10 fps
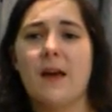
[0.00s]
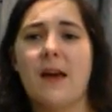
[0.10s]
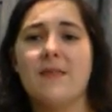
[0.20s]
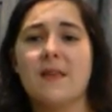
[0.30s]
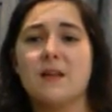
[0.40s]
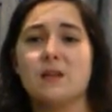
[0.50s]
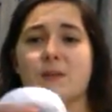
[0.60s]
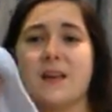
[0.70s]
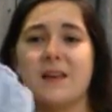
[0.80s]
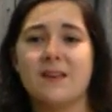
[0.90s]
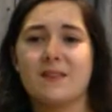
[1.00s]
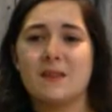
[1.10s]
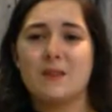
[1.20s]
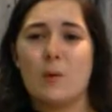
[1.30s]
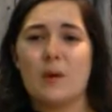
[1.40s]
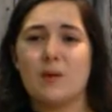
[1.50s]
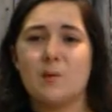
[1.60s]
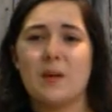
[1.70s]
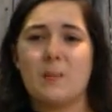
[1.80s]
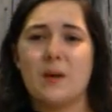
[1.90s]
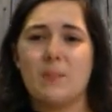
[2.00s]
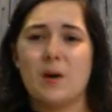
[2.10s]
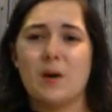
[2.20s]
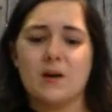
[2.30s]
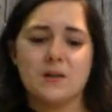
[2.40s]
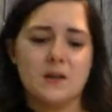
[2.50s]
and then you take the soiled pee-pee part,